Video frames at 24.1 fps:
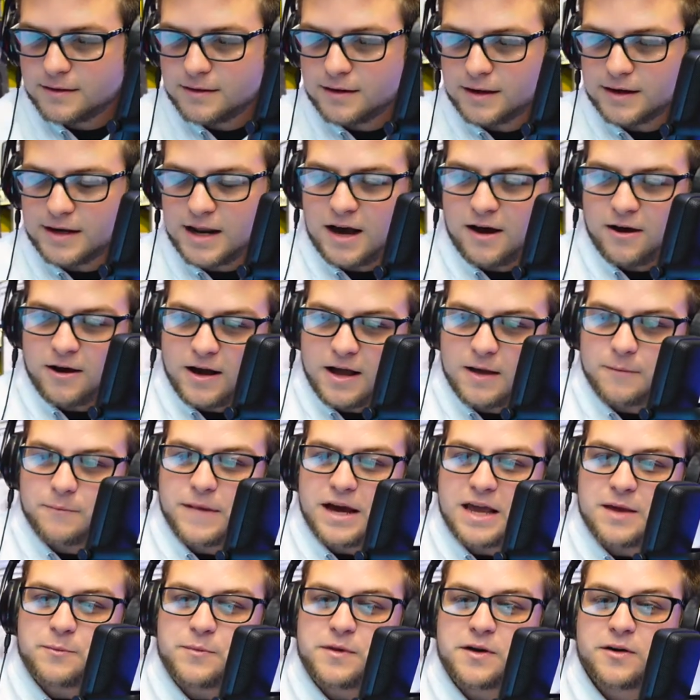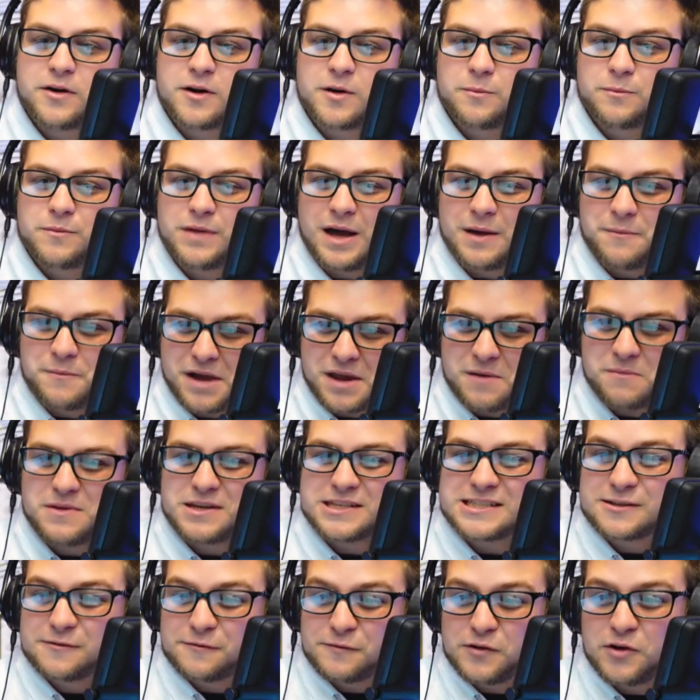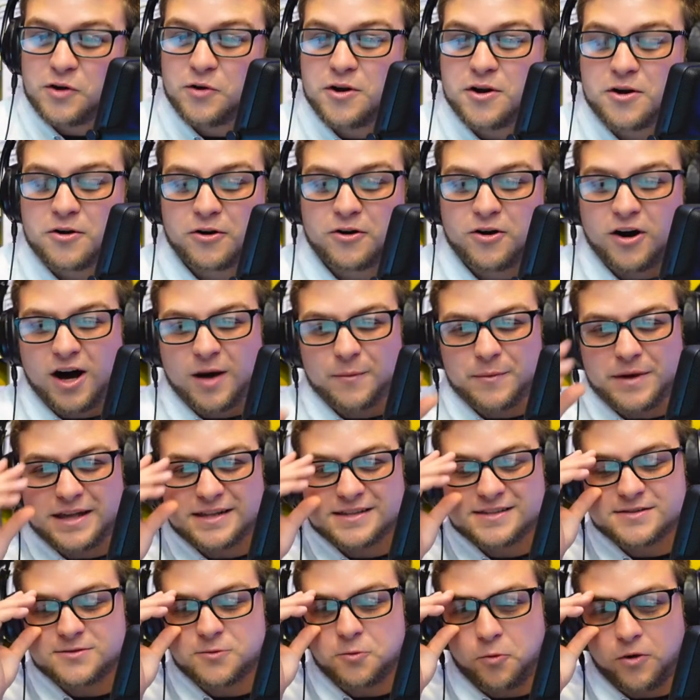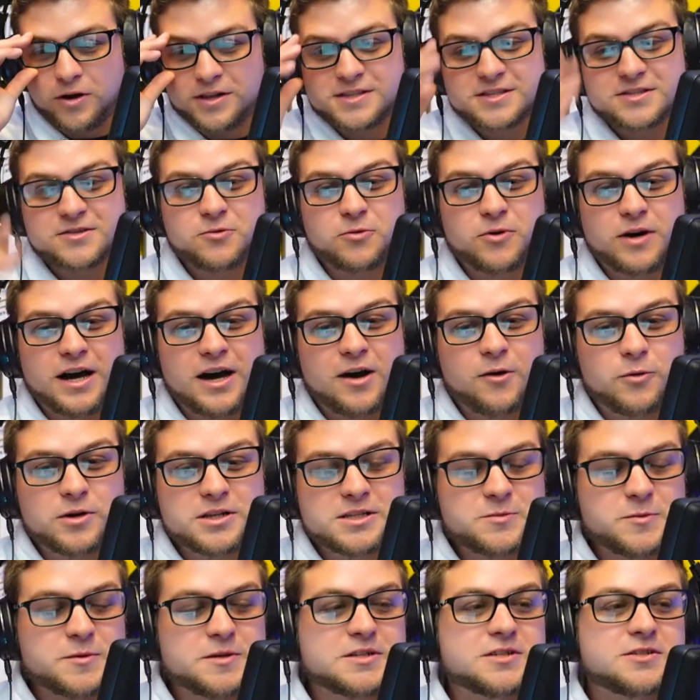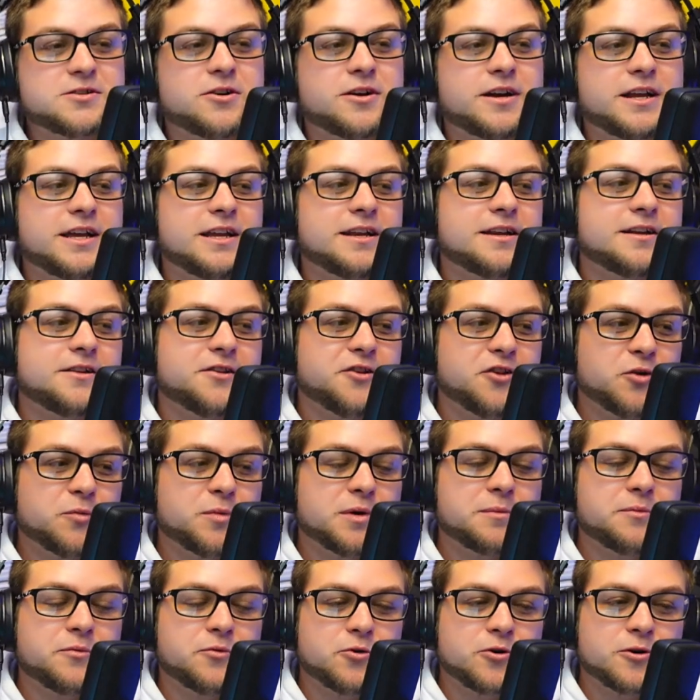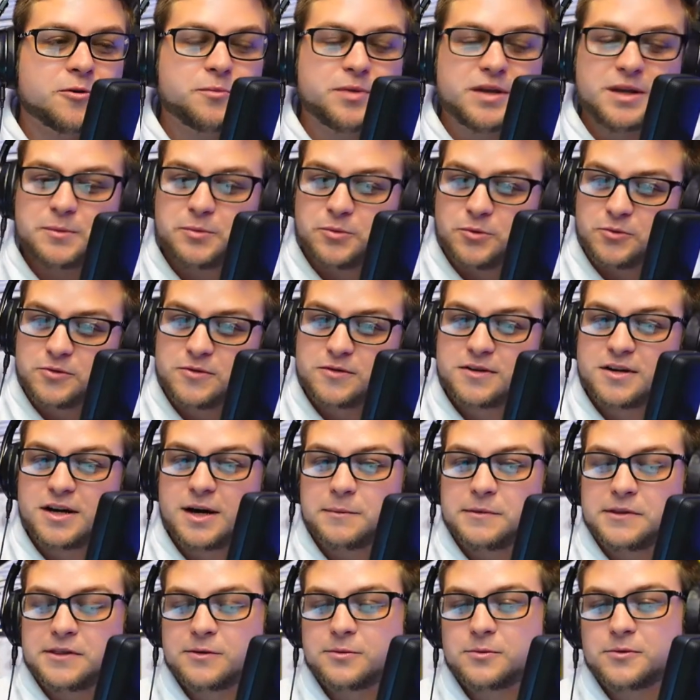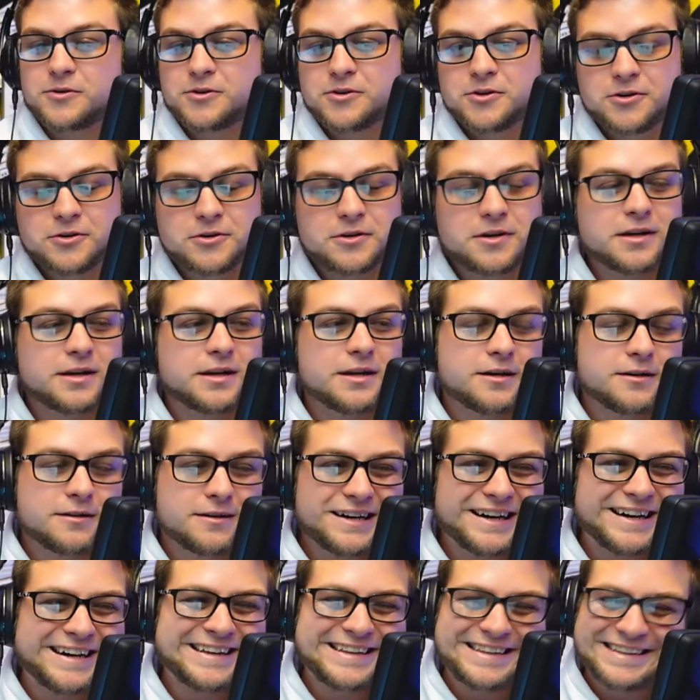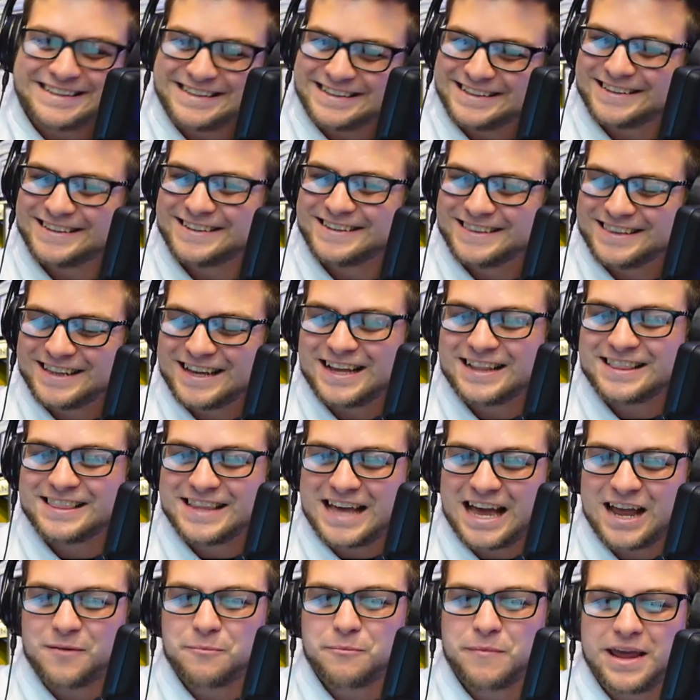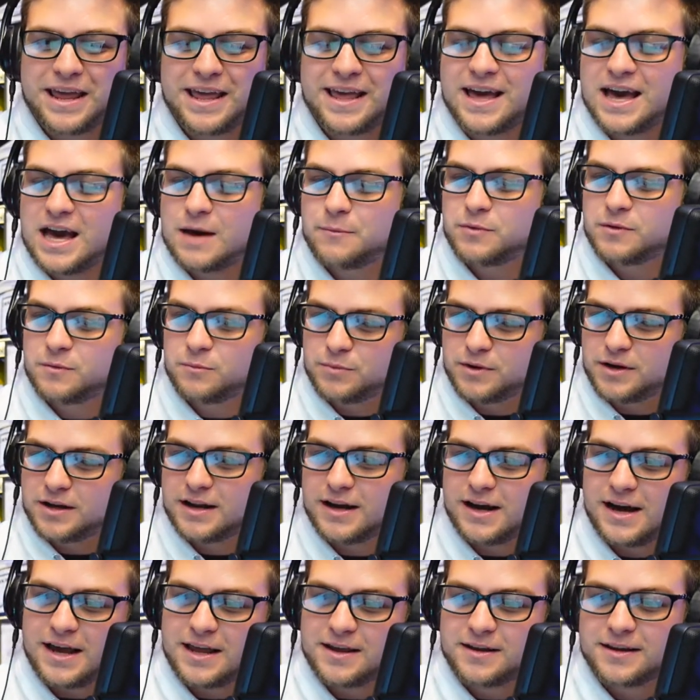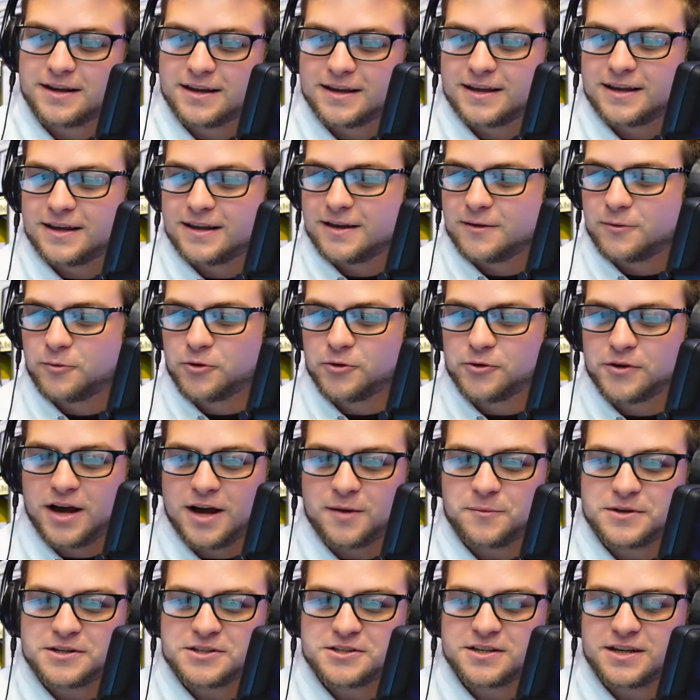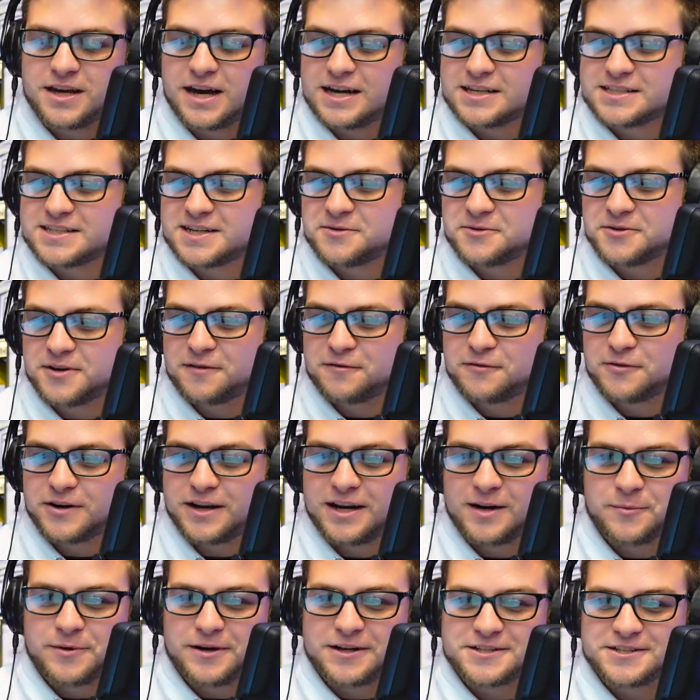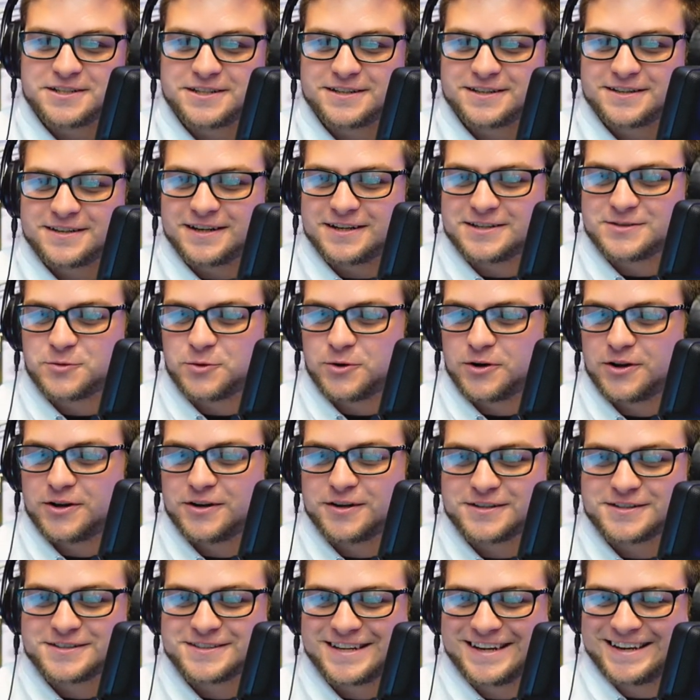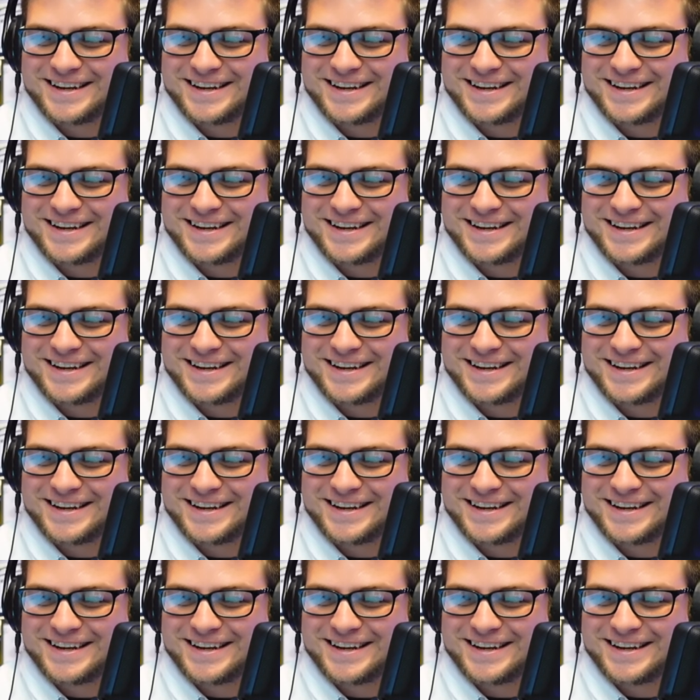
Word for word: Now I might be able to I might miss a few of your comments once in a while once we start hitting a little bit more people coming through, you know. I it, that that may happen, but I will not miss you guys. I will not forget about you. I swear to goodness.